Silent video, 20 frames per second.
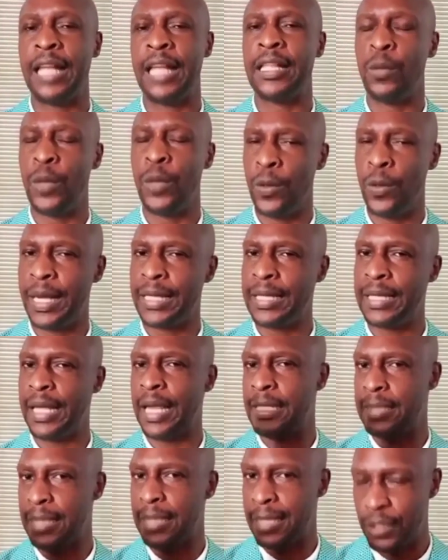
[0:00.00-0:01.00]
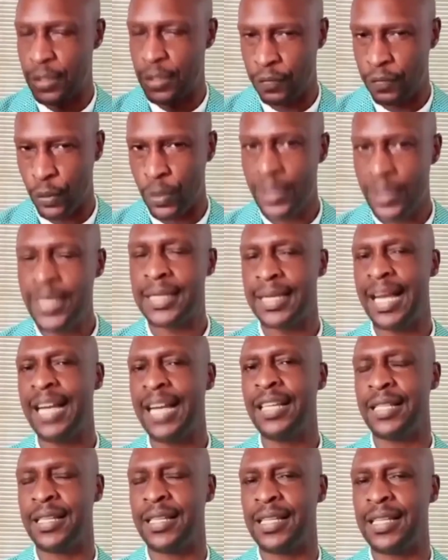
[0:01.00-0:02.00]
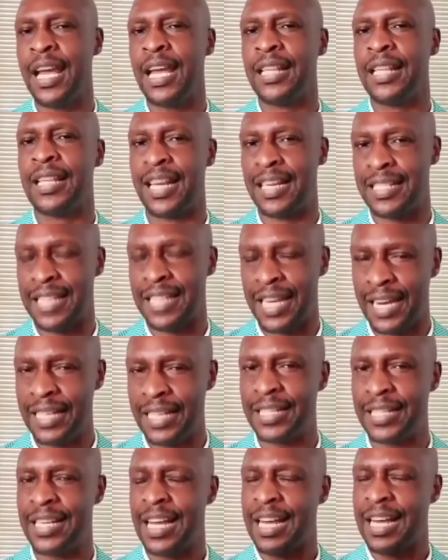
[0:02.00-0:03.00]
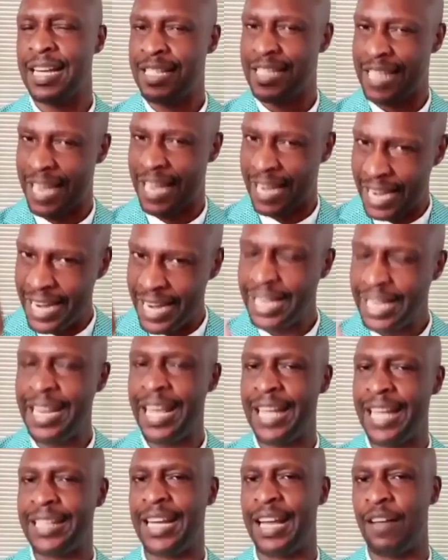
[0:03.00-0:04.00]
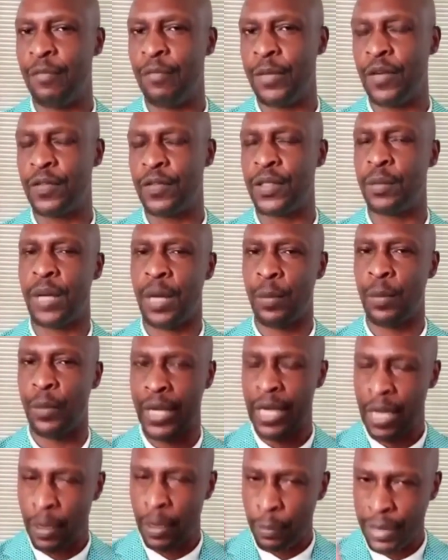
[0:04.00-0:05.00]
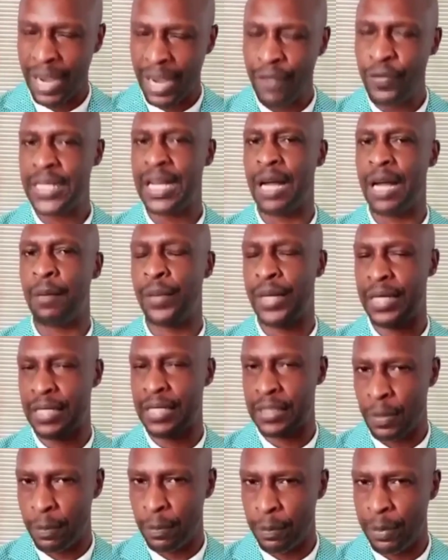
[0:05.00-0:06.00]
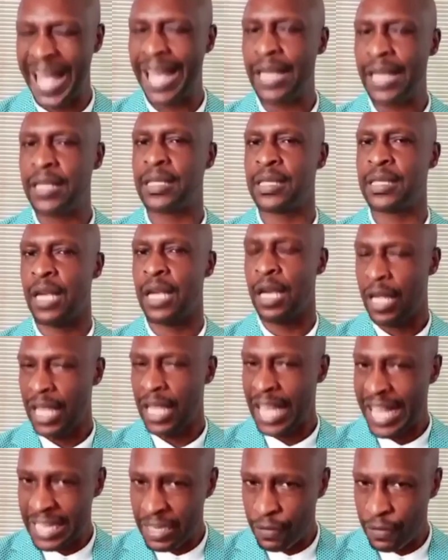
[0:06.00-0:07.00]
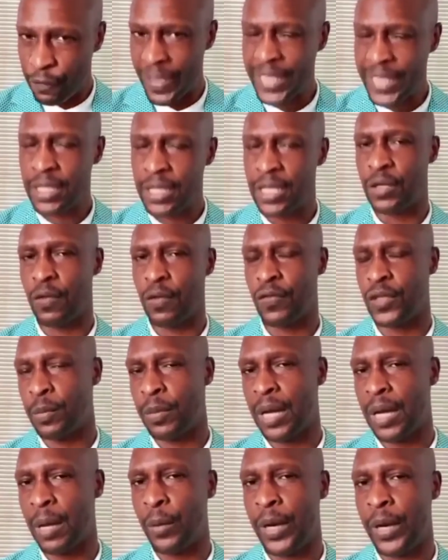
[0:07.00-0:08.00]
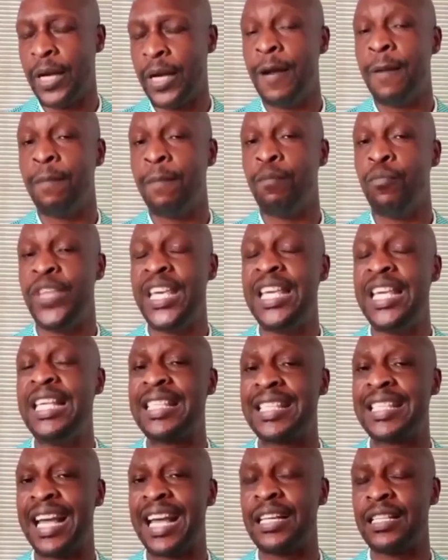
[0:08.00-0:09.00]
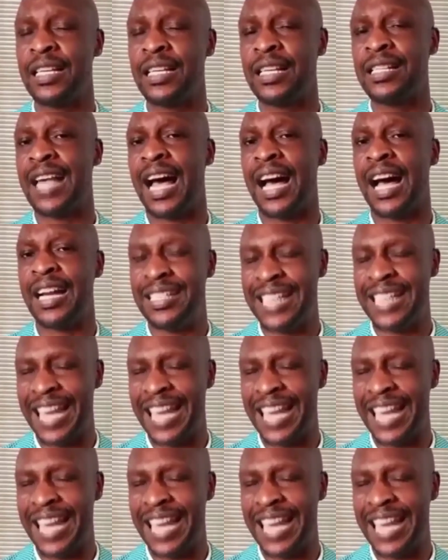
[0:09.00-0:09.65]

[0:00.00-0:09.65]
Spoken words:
and then we look at the executive order sanctions that are directed directly at the government of Zimbabwe, private companies, banks, and investors of Zimbabwe, these sanctions are